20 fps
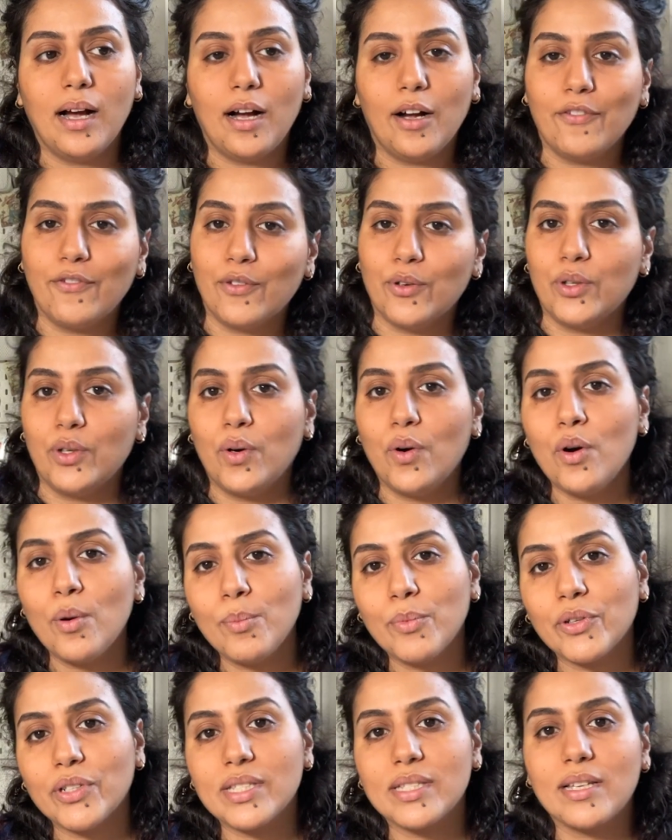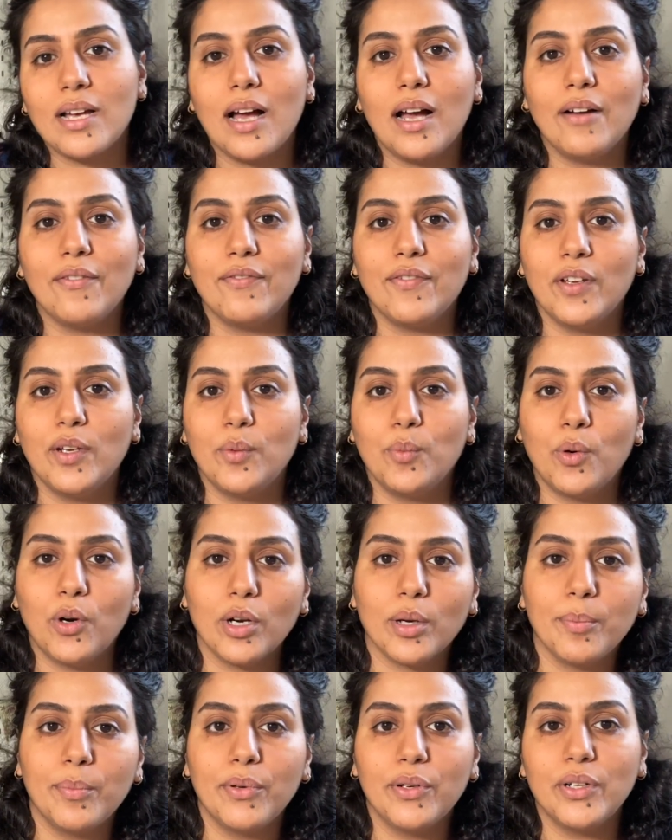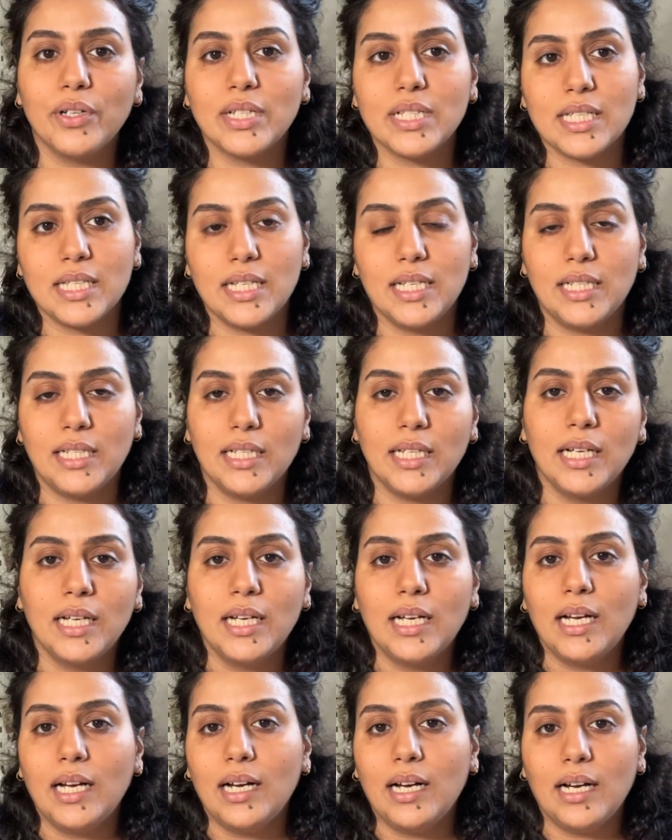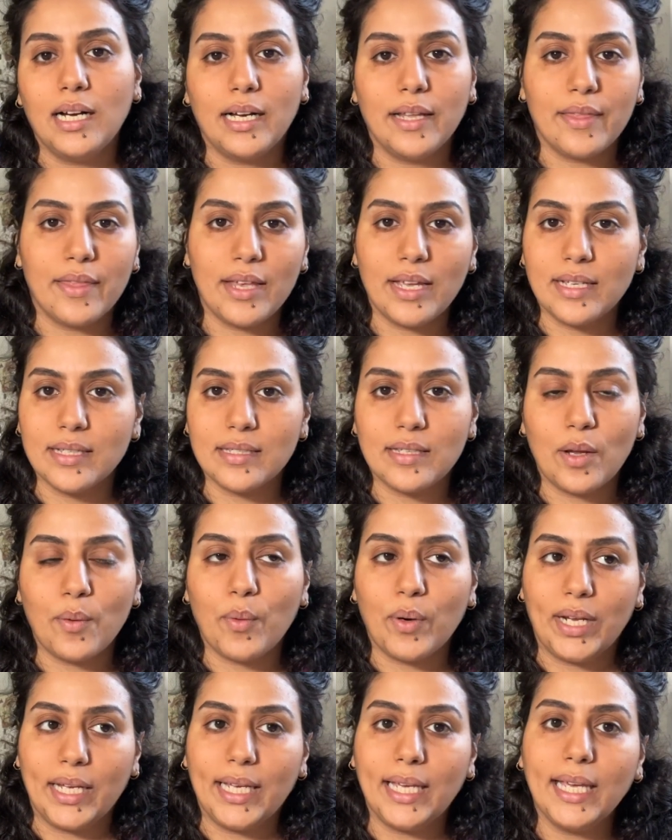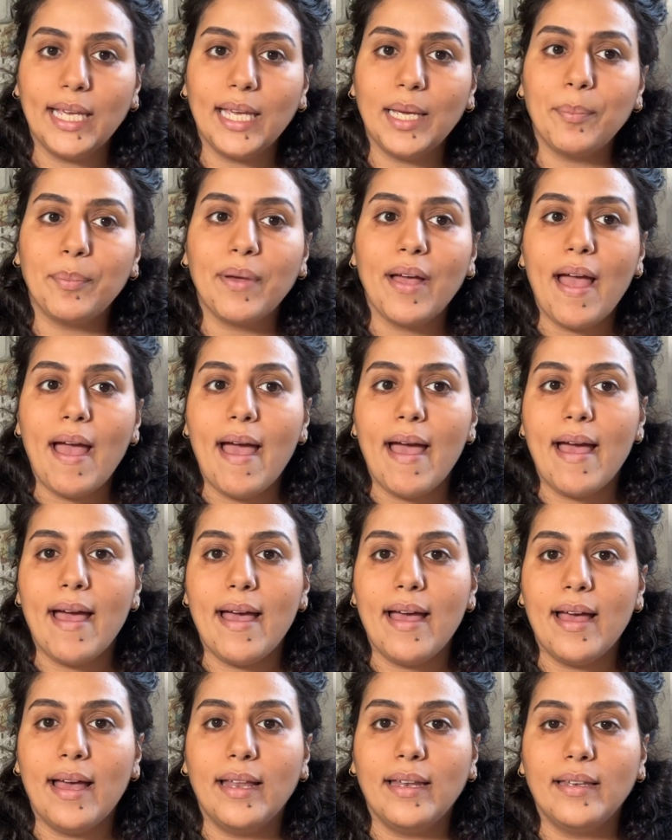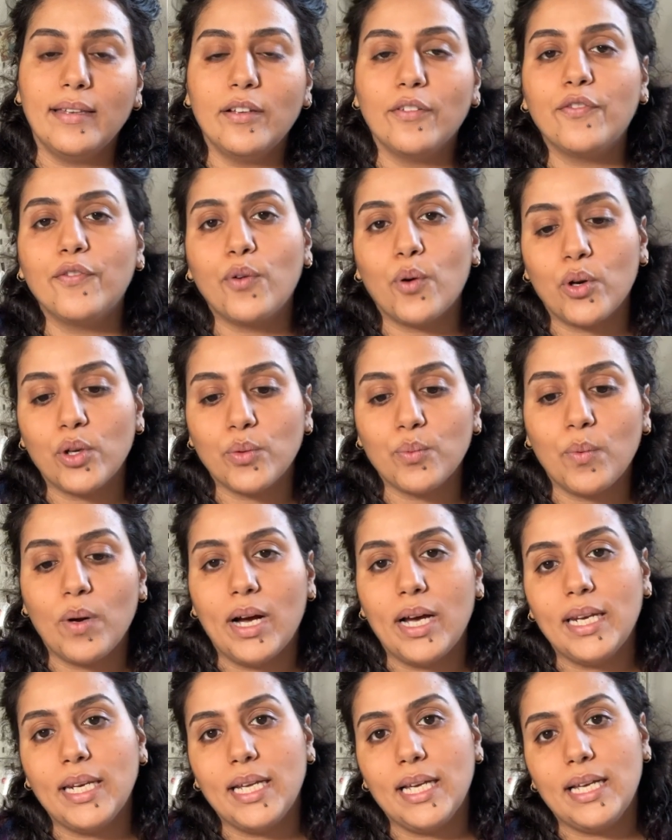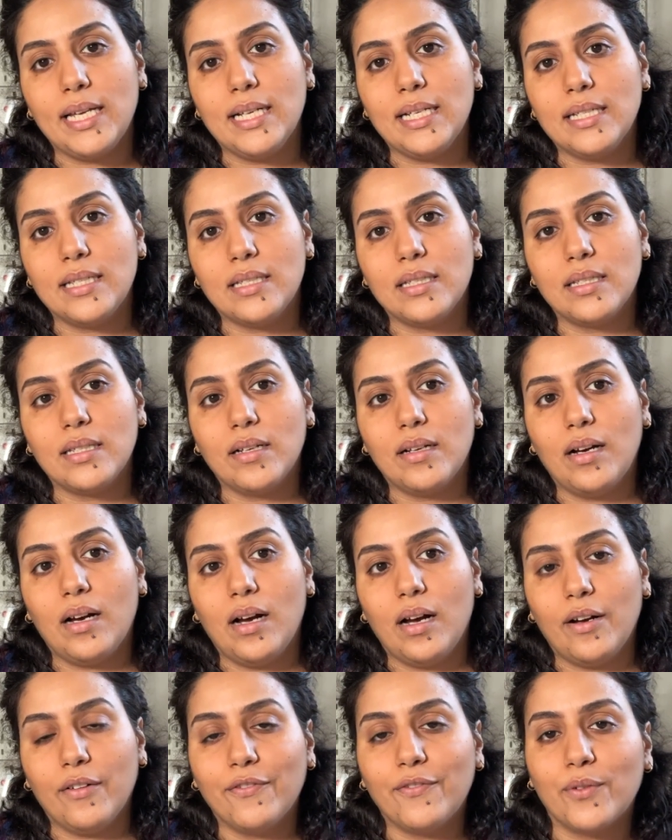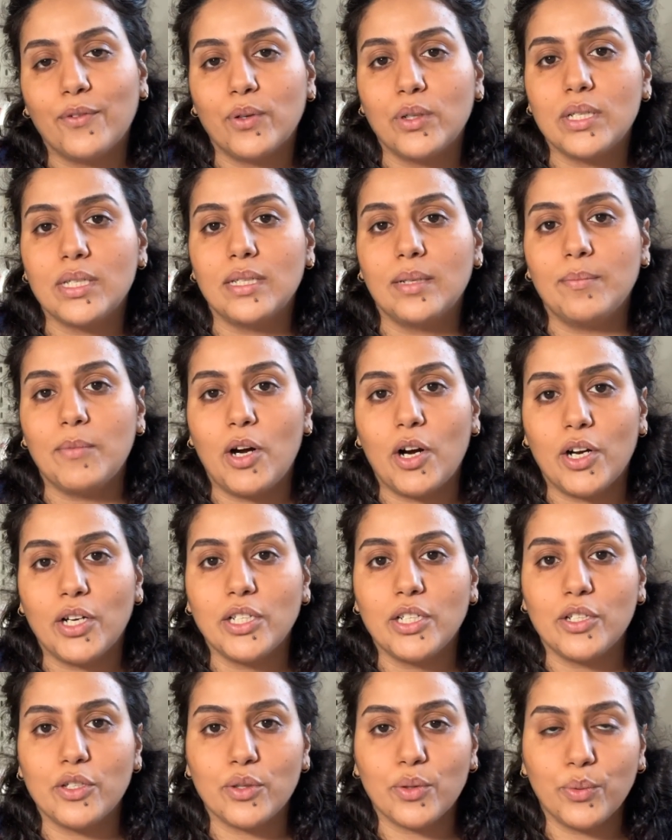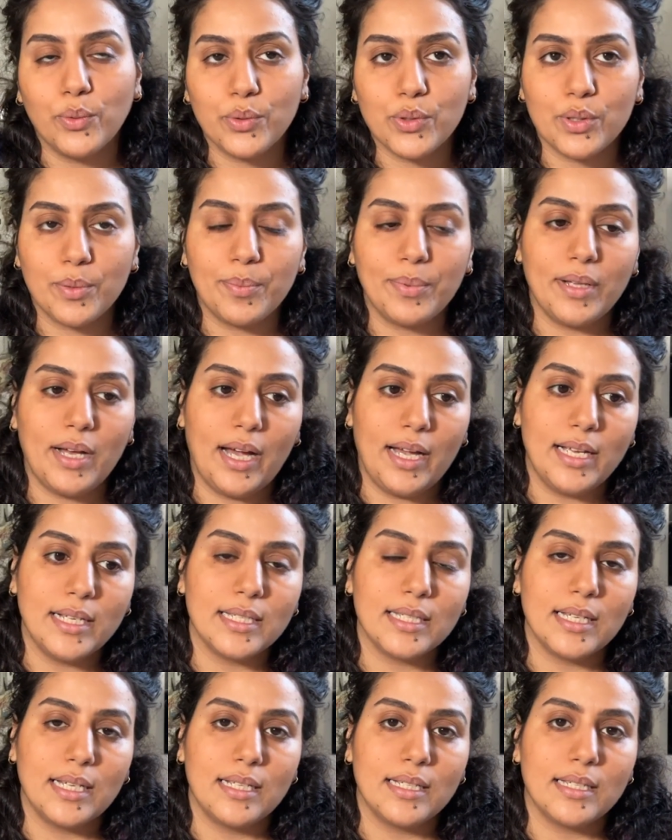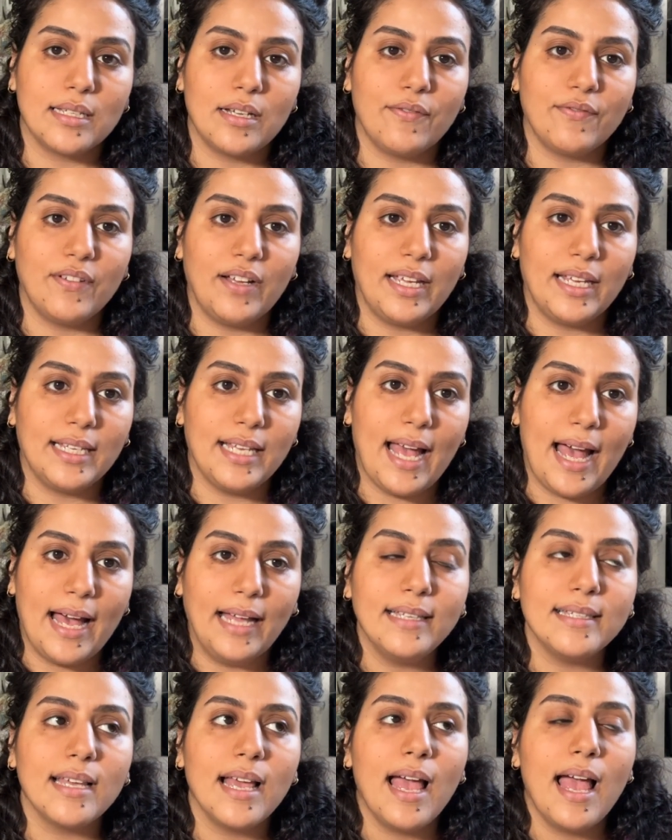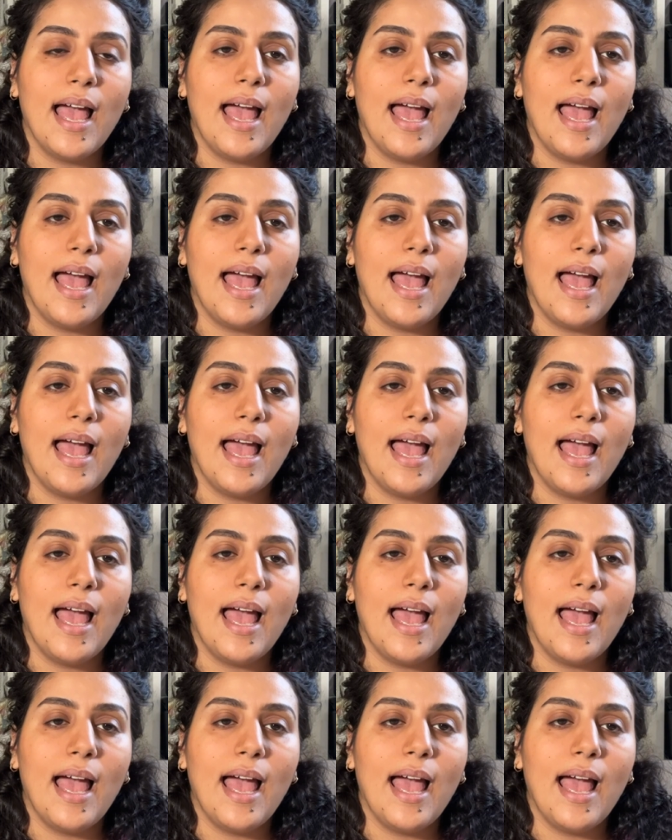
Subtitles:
for their homework stuff and workbooks and things they want to keep, and the fourth one is for some art and school supplies and stuff like that.